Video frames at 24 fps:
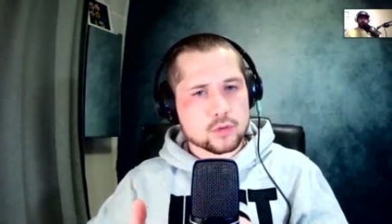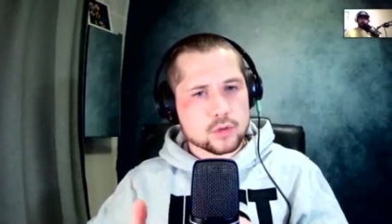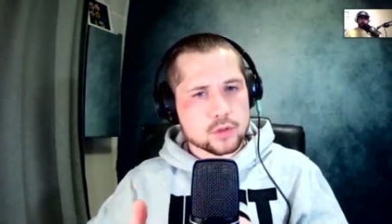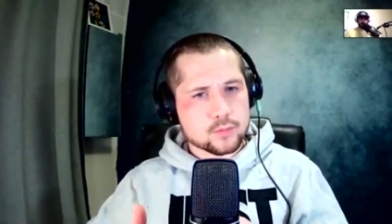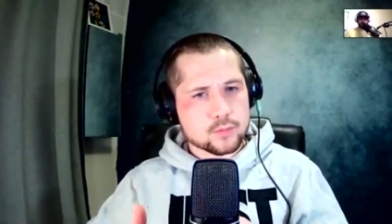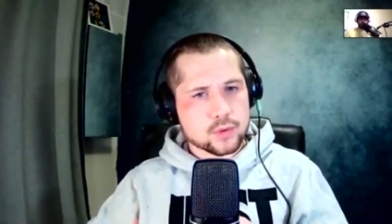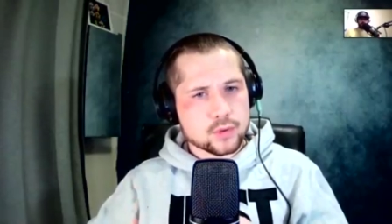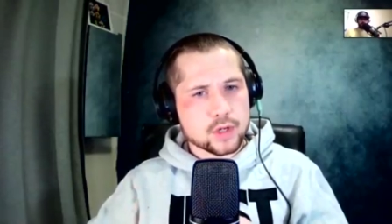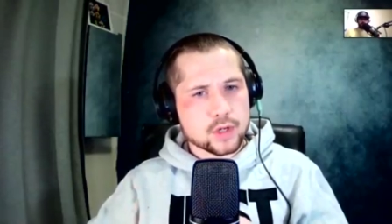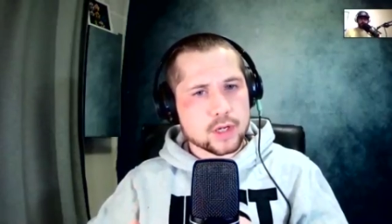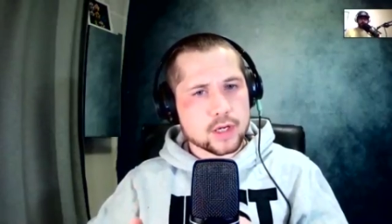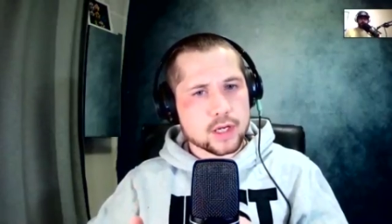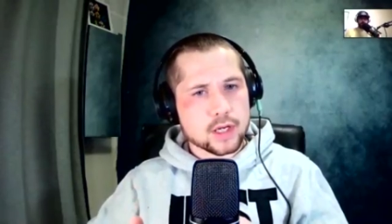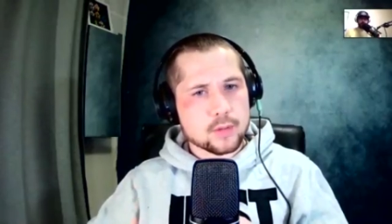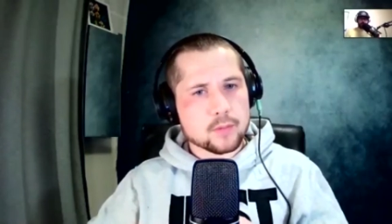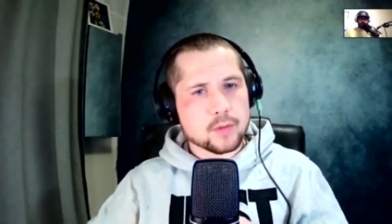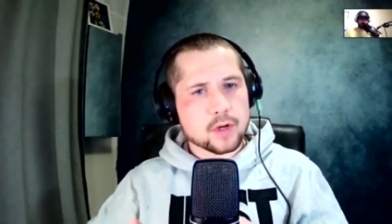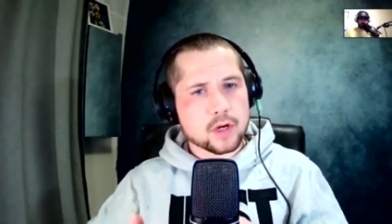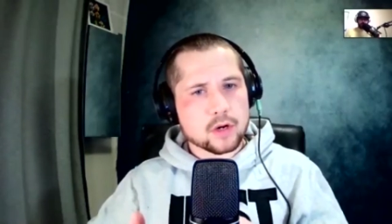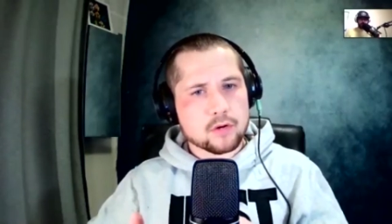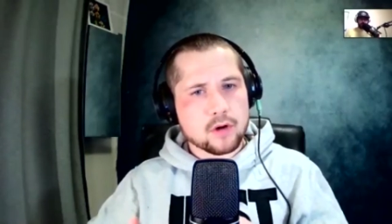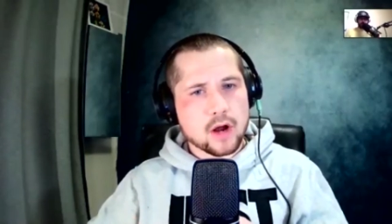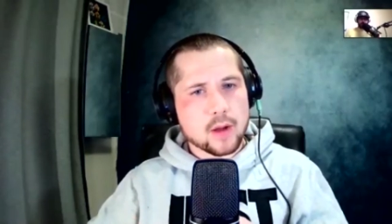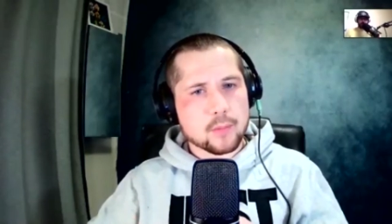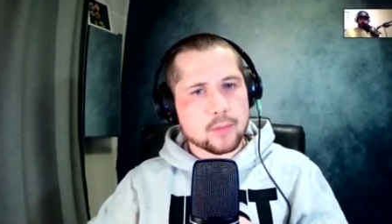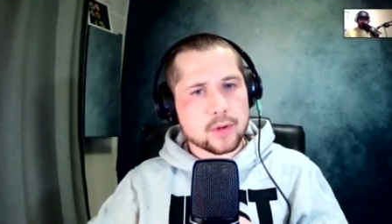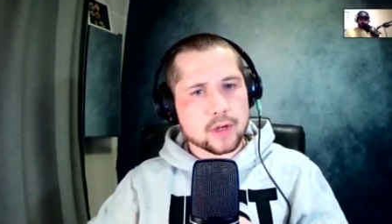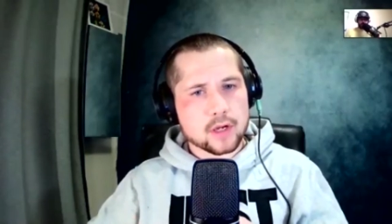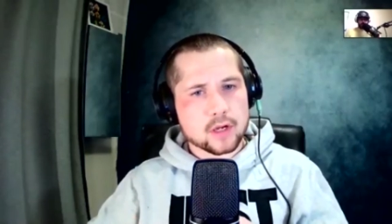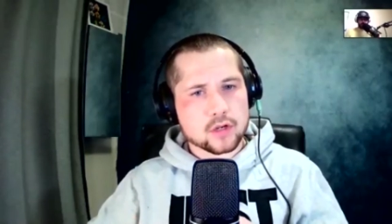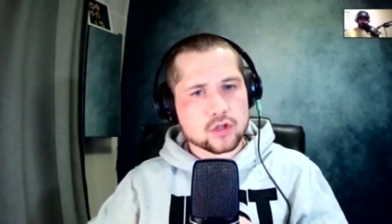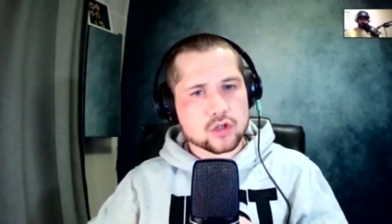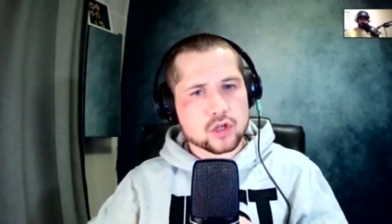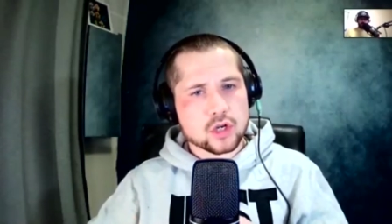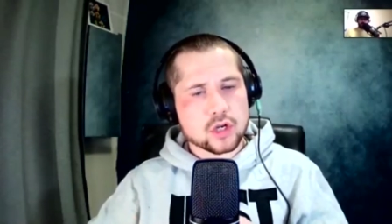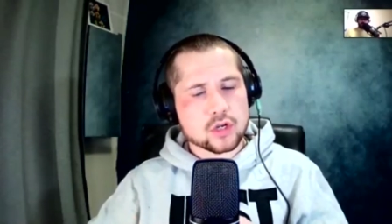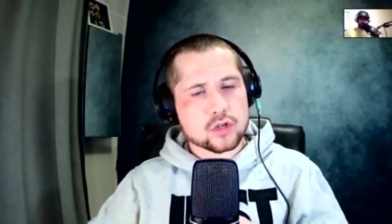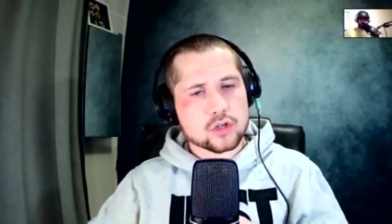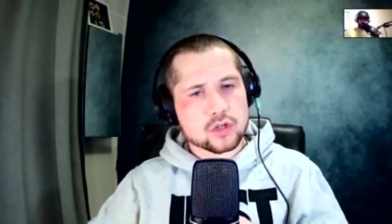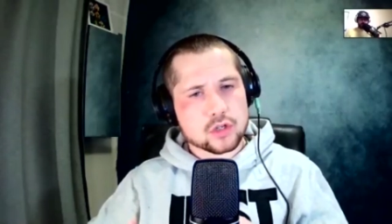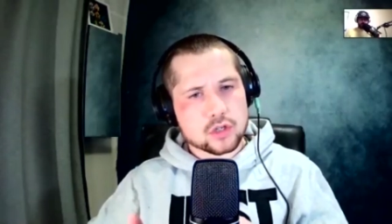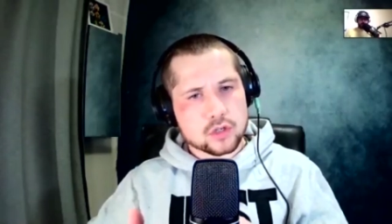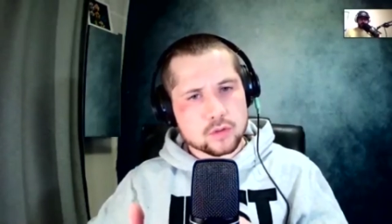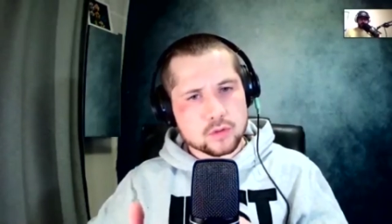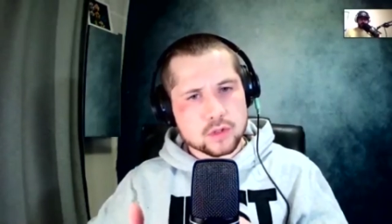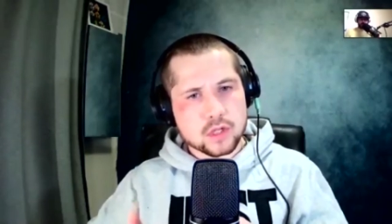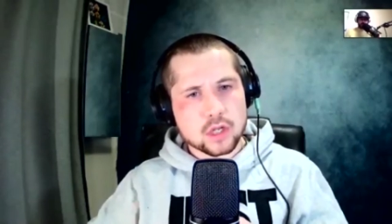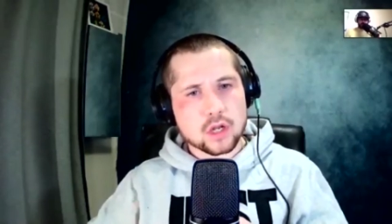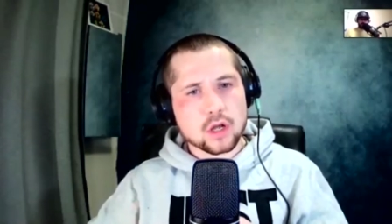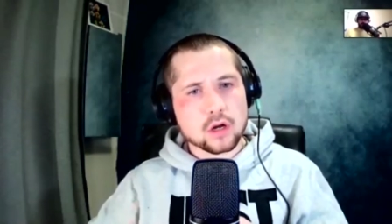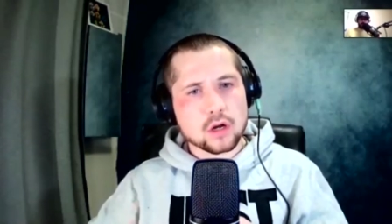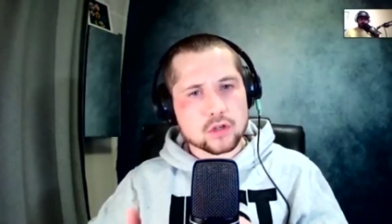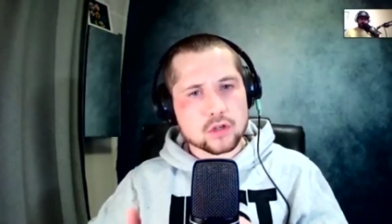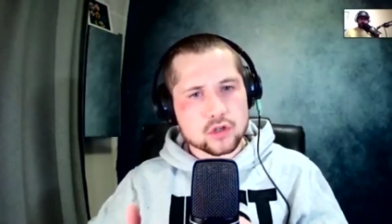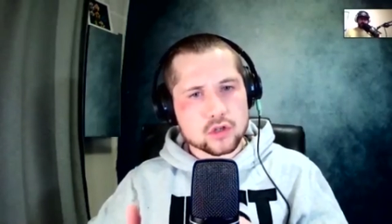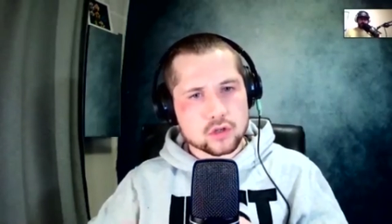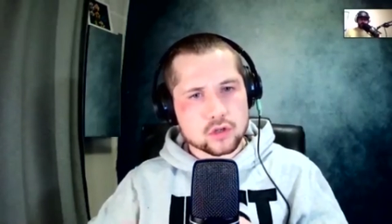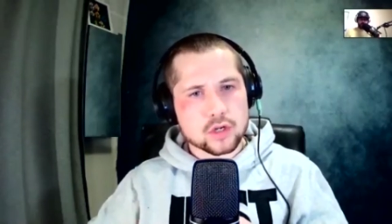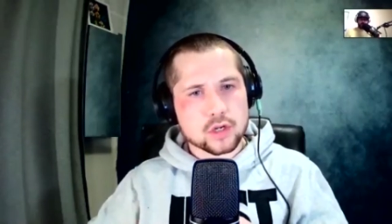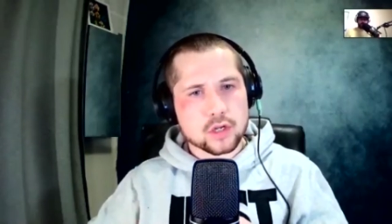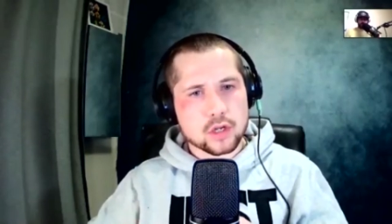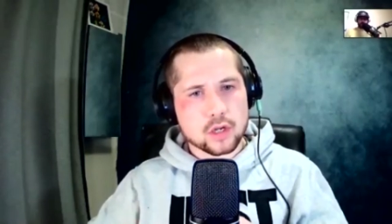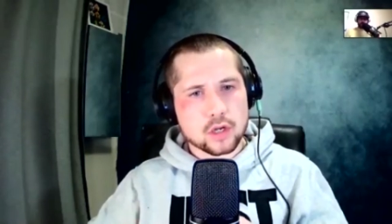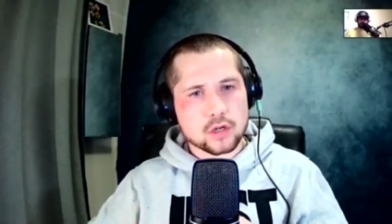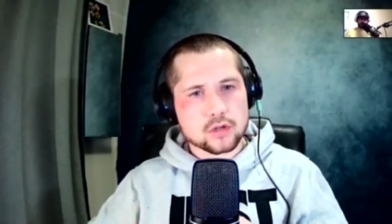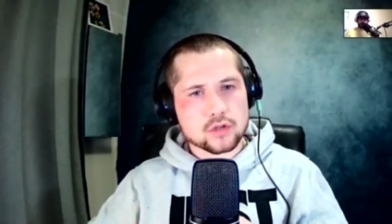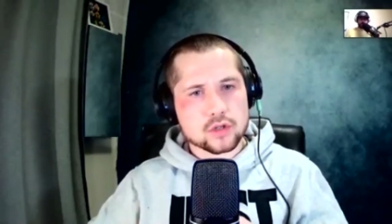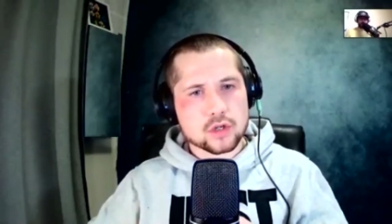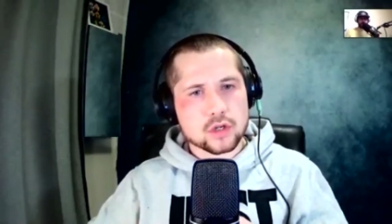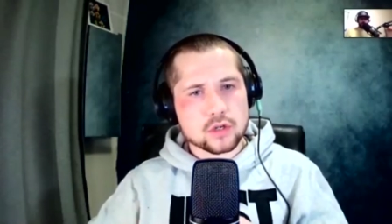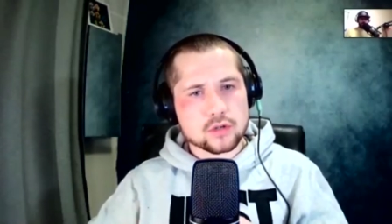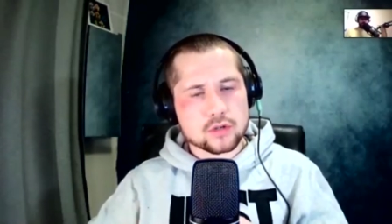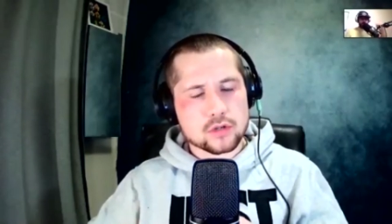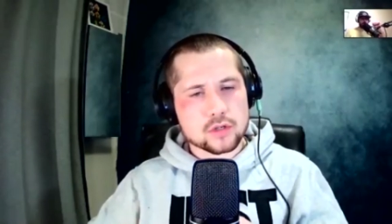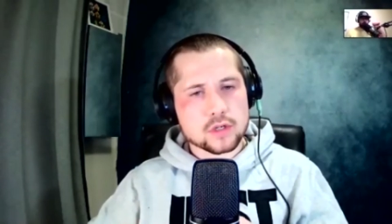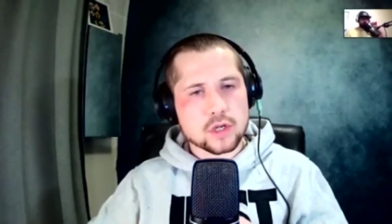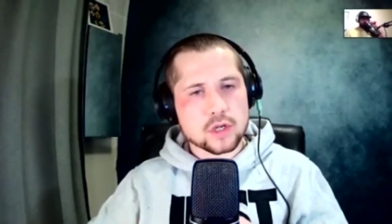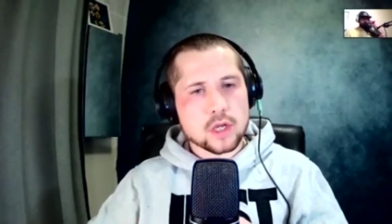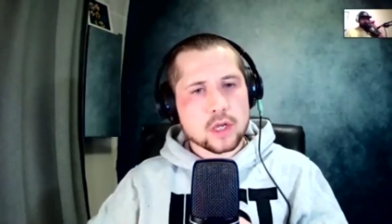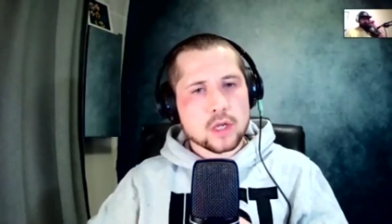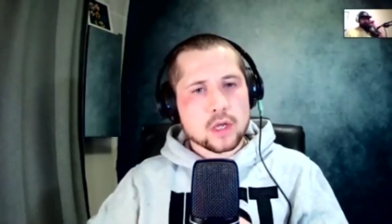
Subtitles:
was pretty limited grappling exchanges. There was a lot of striking exchanges.